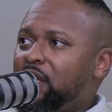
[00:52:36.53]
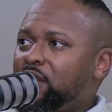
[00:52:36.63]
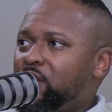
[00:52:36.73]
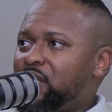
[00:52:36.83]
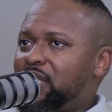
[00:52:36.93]

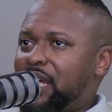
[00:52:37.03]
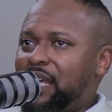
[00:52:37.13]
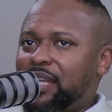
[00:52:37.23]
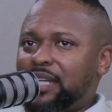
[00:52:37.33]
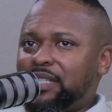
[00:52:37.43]
To say
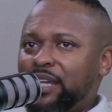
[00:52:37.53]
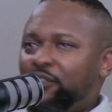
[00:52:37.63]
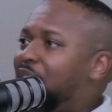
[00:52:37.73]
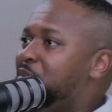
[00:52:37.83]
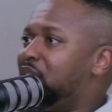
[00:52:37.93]
that if
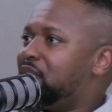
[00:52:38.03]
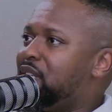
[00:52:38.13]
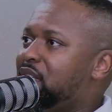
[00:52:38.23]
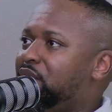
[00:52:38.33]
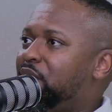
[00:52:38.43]
I'm
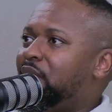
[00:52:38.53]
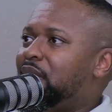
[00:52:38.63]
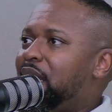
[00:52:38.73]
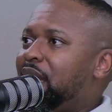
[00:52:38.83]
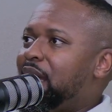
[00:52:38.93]
successful,
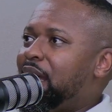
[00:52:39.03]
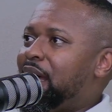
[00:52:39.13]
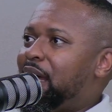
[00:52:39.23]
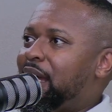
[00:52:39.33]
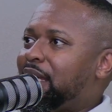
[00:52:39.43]

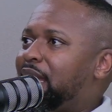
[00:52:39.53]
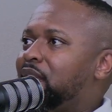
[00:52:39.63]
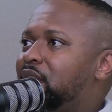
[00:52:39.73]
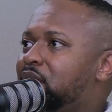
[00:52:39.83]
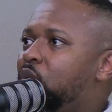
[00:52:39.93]
can
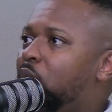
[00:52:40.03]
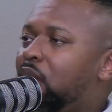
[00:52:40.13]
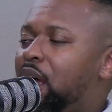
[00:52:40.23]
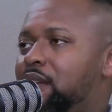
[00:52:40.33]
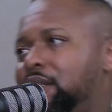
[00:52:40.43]
this court
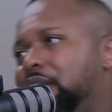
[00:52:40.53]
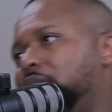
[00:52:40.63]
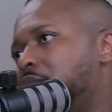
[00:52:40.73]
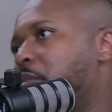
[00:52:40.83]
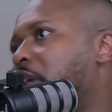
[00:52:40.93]
ask that
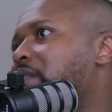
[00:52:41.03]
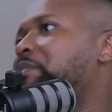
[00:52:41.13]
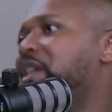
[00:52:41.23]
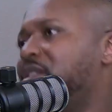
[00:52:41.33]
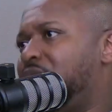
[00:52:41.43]
this party
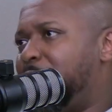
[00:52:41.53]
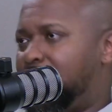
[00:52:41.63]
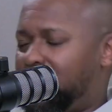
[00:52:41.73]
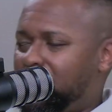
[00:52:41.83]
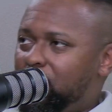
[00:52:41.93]
pays for my
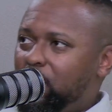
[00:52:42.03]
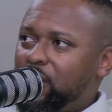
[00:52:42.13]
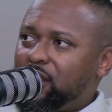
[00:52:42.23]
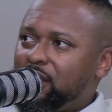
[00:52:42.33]
legal costs?